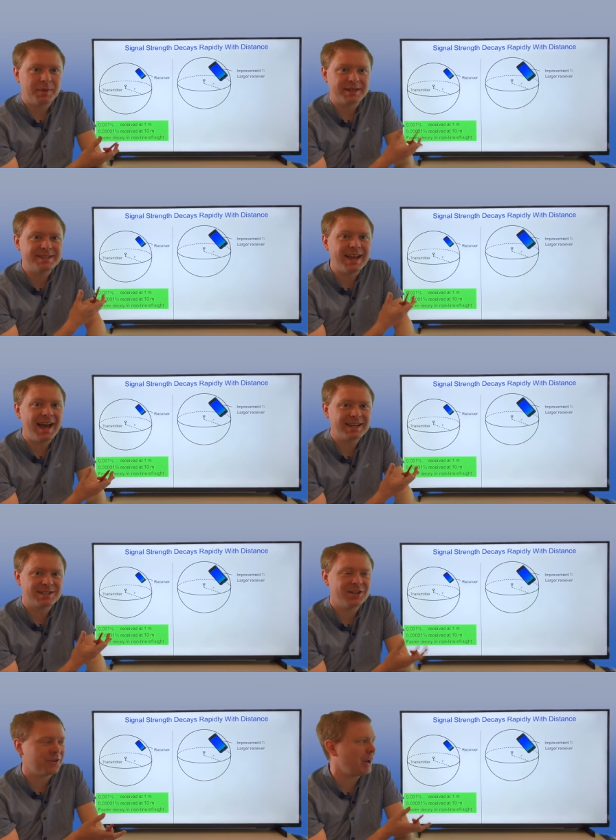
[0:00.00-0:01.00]
But that
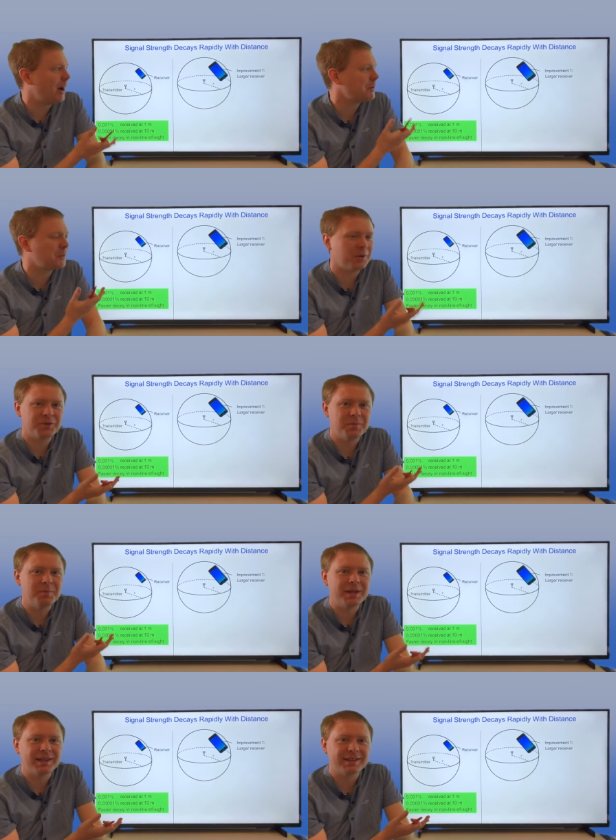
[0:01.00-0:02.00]
is not how you want to
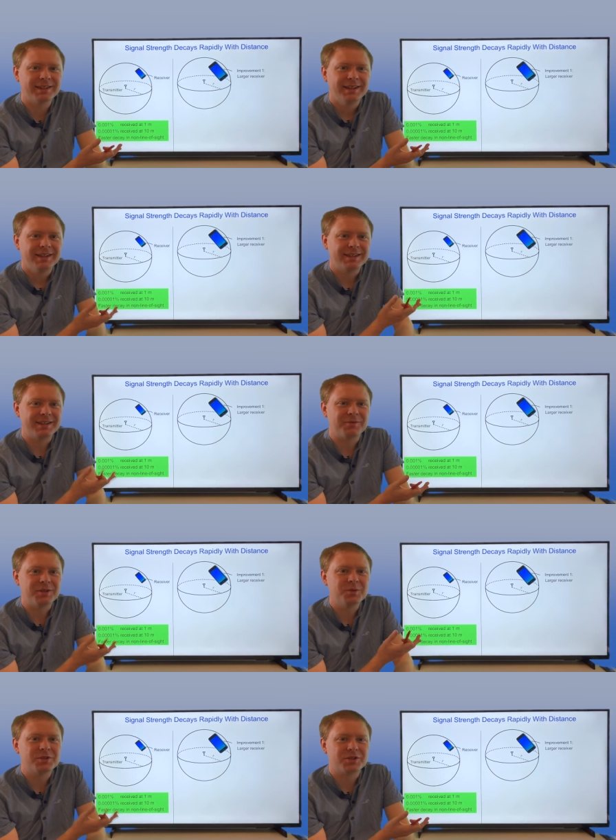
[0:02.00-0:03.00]
build the
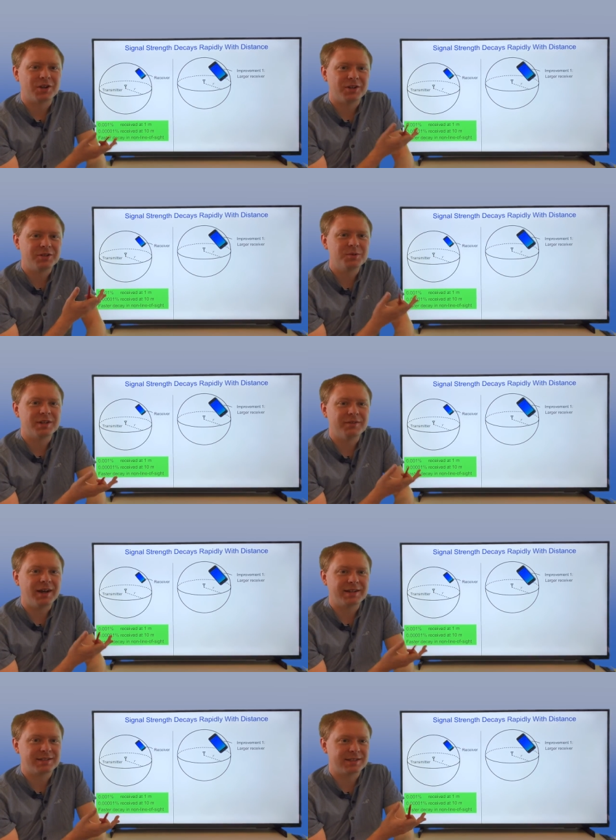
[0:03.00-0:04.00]
future user
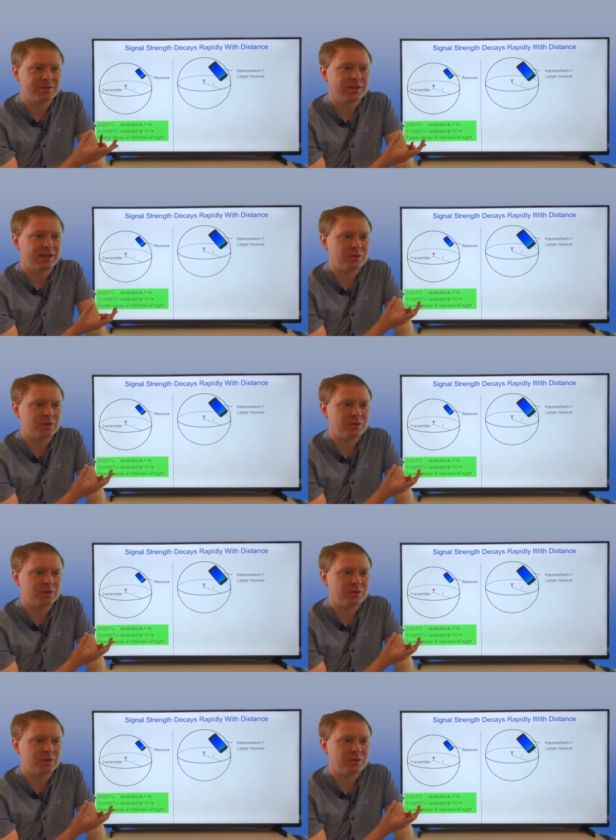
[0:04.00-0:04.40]
devices.